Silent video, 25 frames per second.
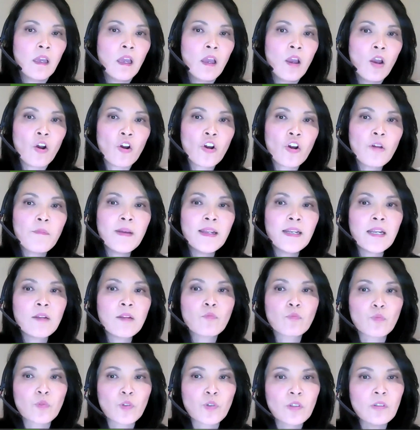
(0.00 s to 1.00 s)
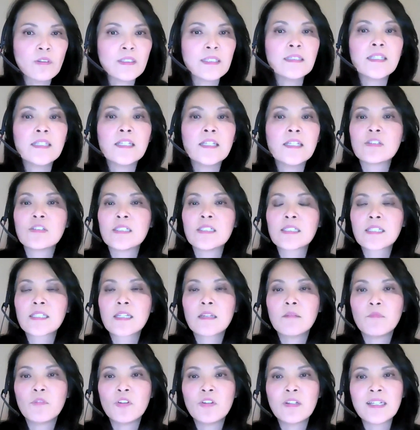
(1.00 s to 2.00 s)
Urban and rural Indigenous
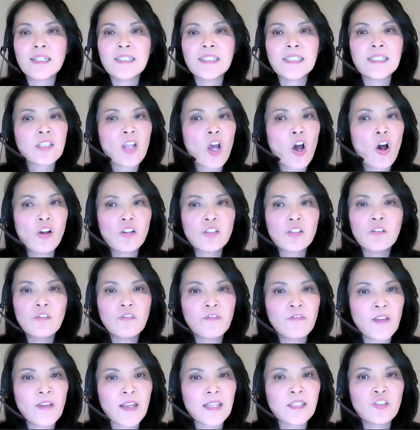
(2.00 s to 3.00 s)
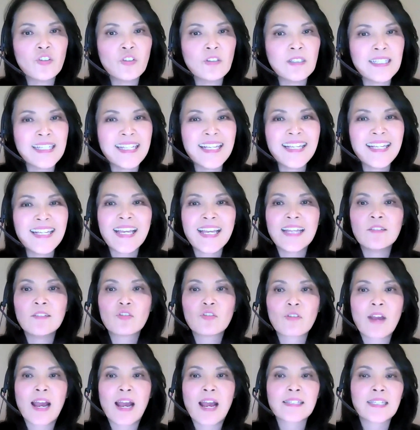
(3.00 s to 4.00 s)
communities also face unique and
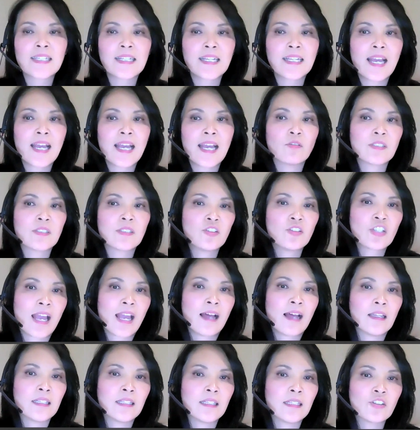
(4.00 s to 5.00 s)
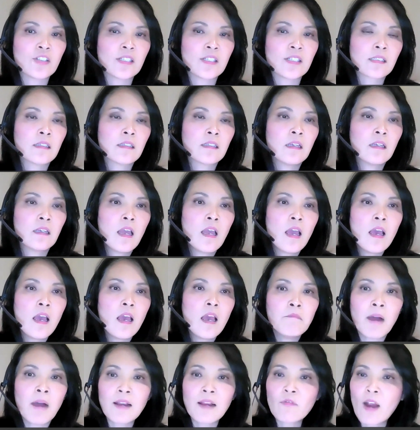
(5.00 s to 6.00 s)
drastic housing challenges.
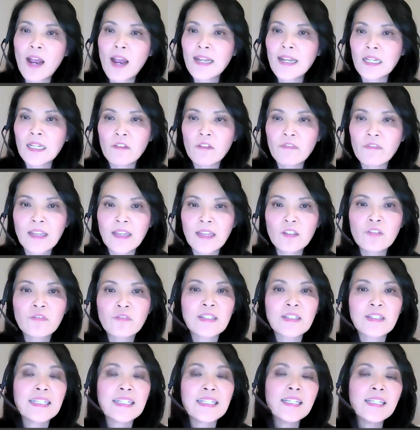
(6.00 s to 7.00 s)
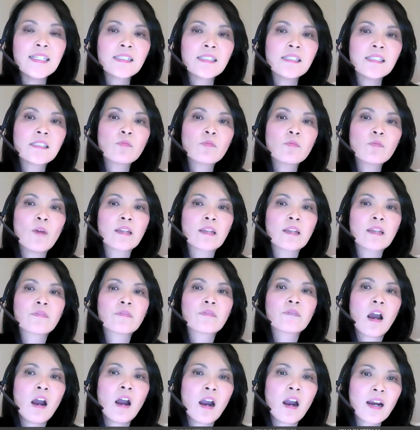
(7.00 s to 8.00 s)
My riding of Vancouver East is one of the
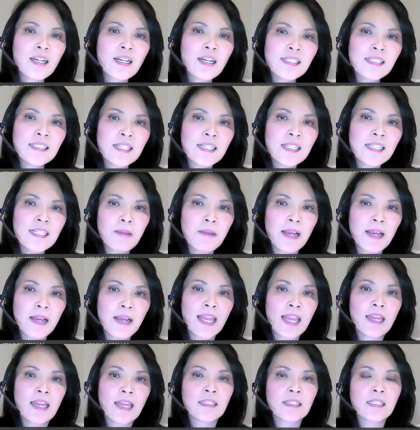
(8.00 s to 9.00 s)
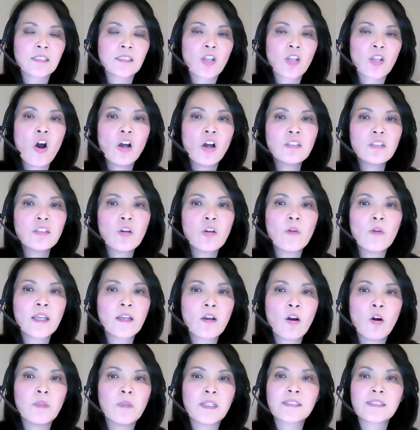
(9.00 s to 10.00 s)
hardest hit by Canada's ongoing
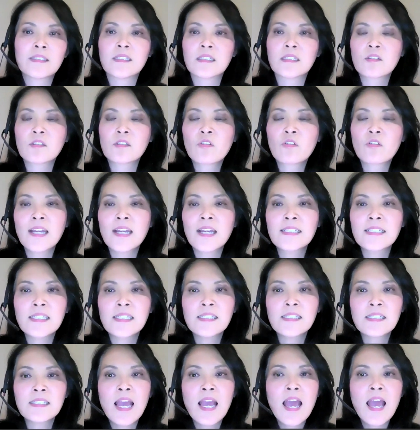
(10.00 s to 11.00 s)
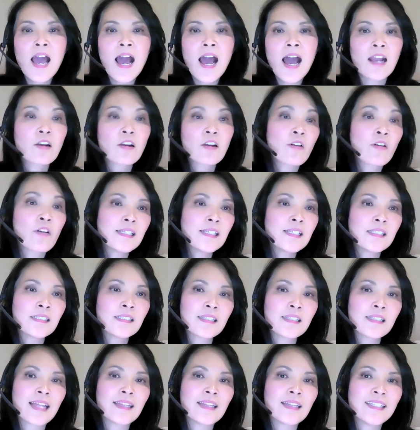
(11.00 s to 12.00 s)
homelessness crisis, a crisis
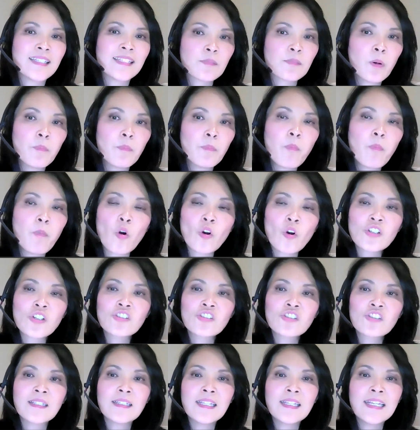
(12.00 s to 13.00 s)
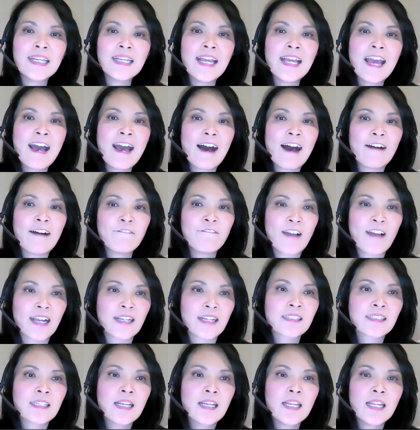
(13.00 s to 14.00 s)
that disproportionately
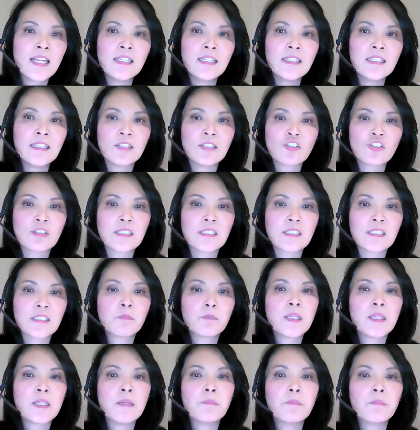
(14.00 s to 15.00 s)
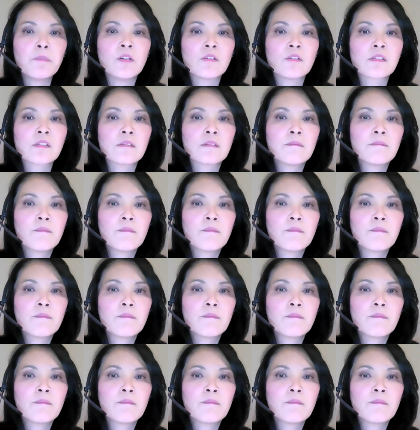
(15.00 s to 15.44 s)
affects Indigenous peoples.